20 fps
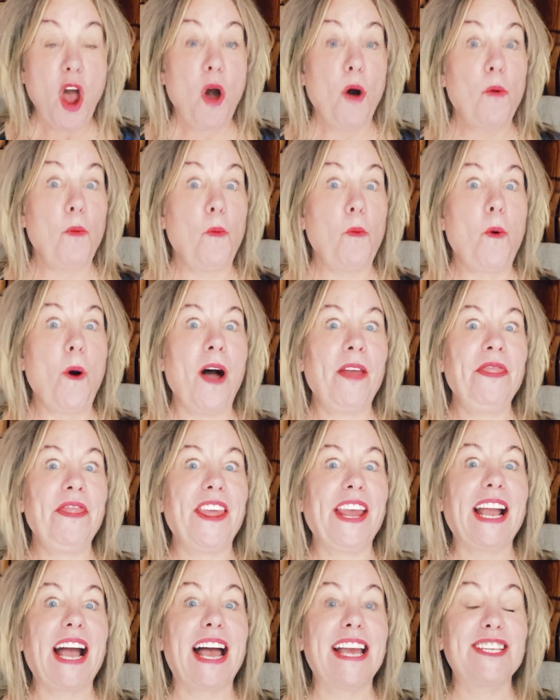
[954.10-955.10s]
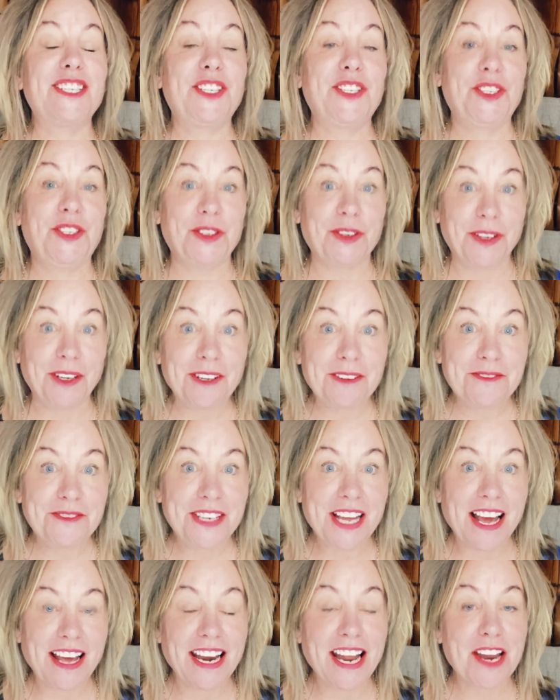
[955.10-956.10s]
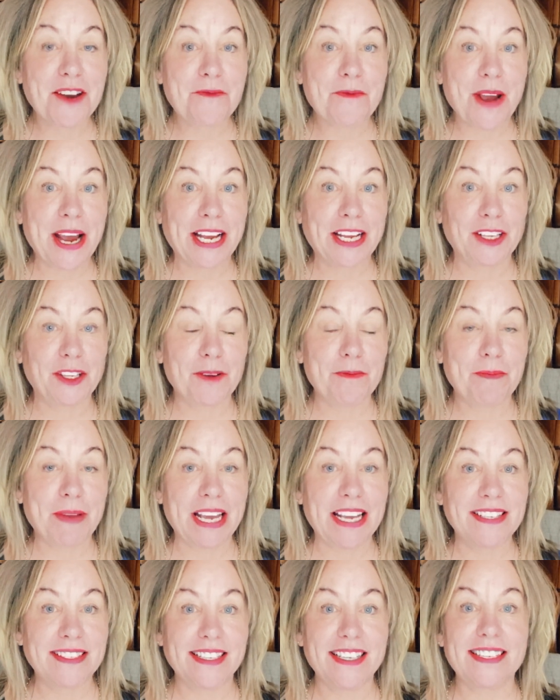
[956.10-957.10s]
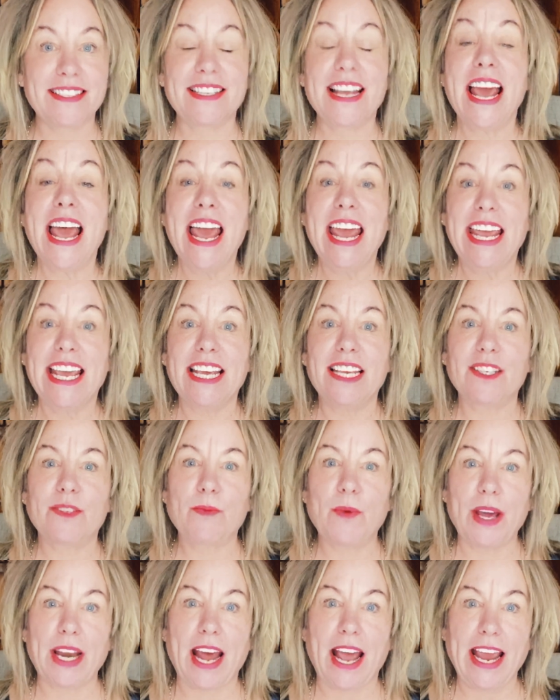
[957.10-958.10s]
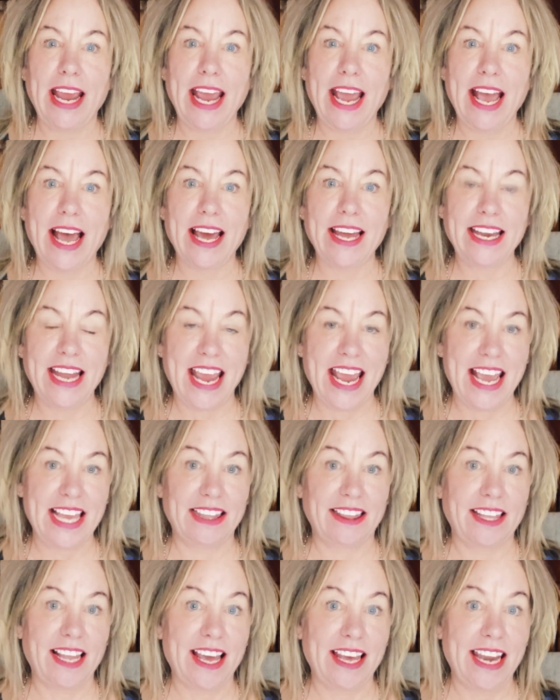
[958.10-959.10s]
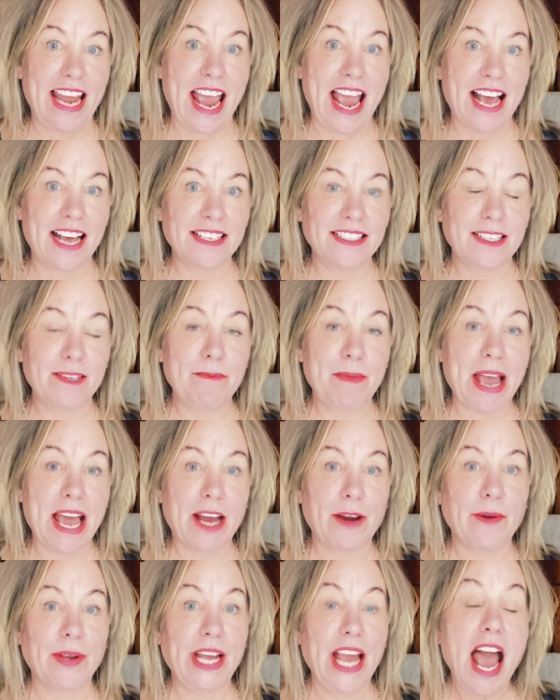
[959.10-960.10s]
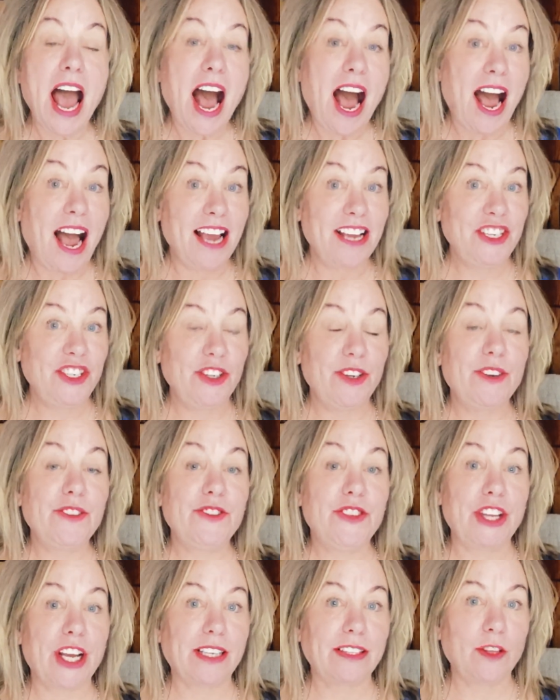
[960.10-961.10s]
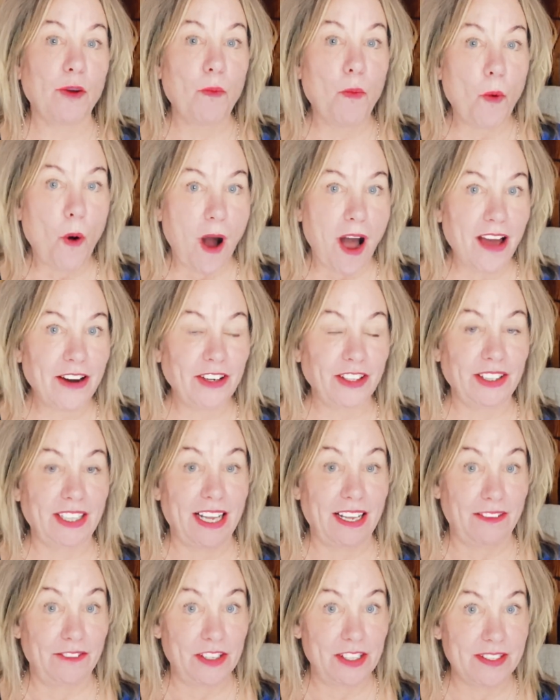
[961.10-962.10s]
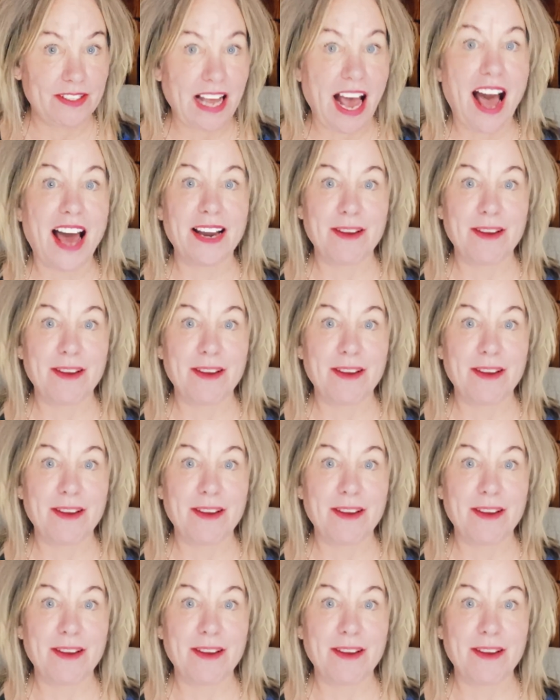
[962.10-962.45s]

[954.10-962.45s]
One thing I should have done on a regular basis is when I had a lead acid battery, I should have checked the water levels on a